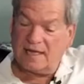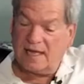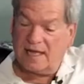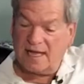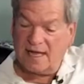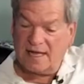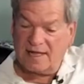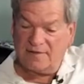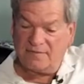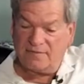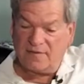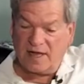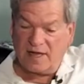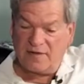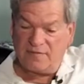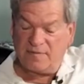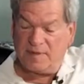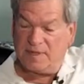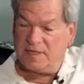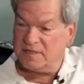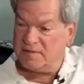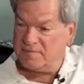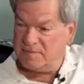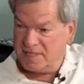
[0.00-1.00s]
I've
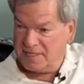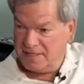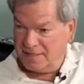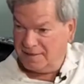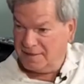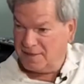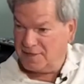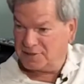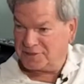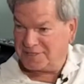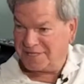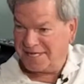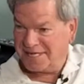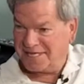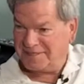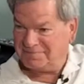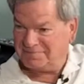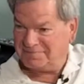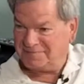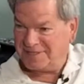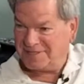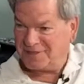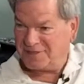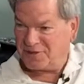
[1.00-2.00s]
been in the media a long time,
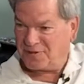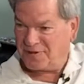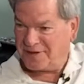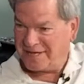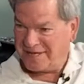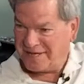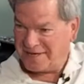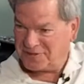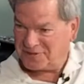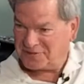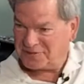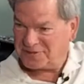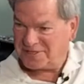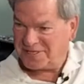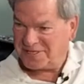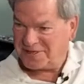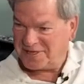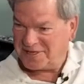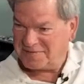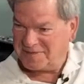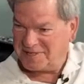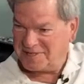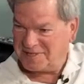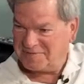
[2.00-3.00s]
and the gray hairs will tell
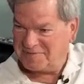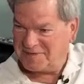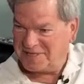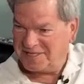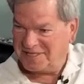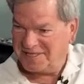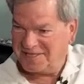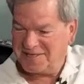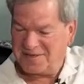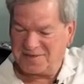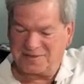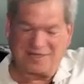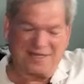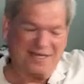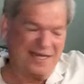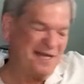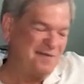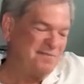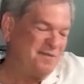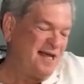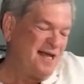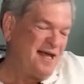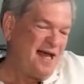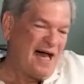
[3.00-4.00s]
you I've been in the media a long
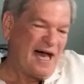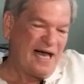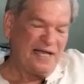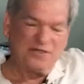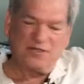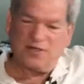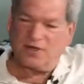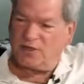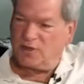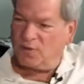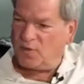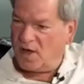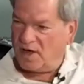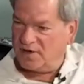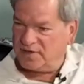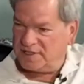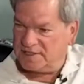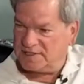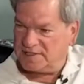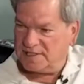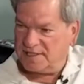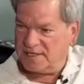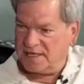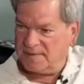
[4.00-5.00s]
time. I started the Walt
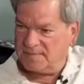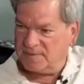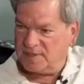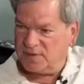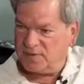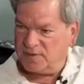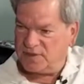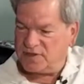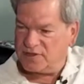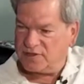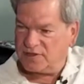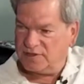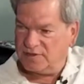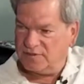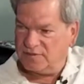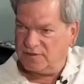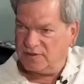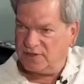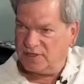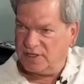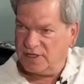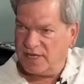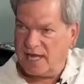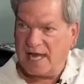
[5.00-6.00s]
Disney Company, which
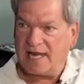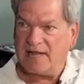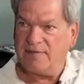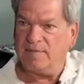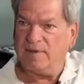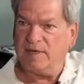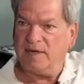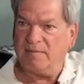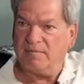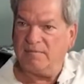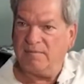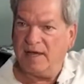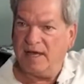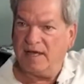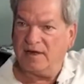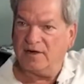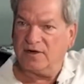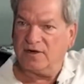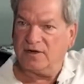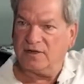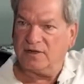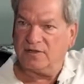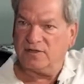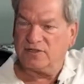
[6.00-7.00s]
could not have been a
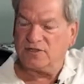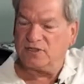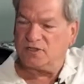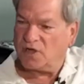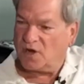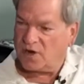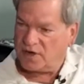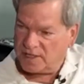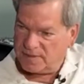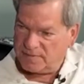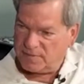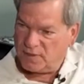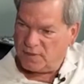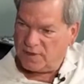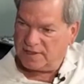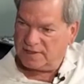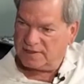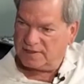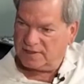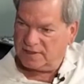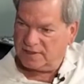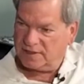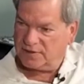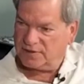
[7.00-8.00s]
better starting
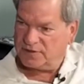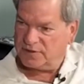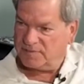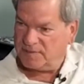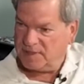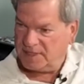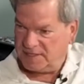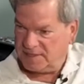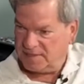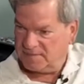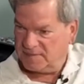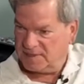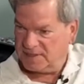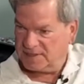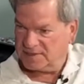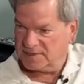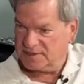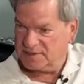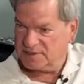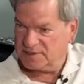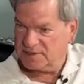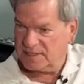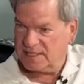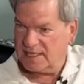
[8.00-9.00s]
point to learn the media
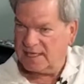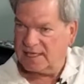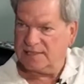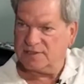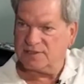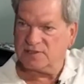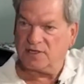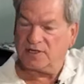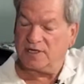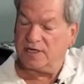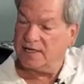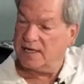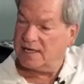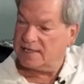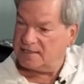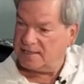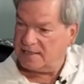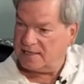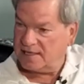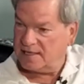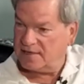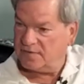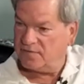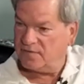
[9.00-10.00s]
business. I started in
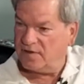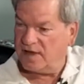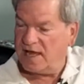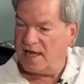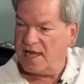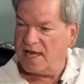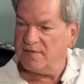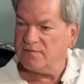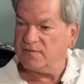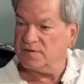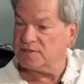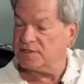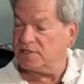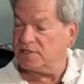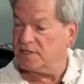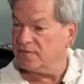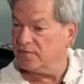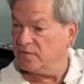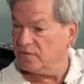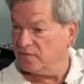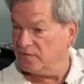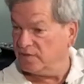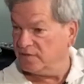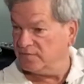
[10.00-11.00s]
1985, was there
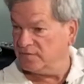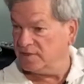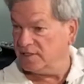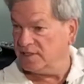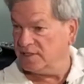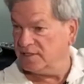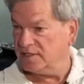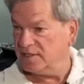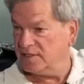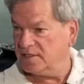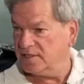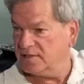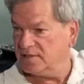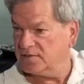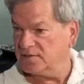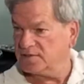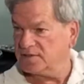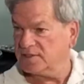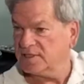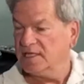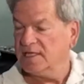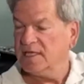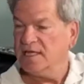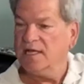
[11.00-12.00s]
for 15 years.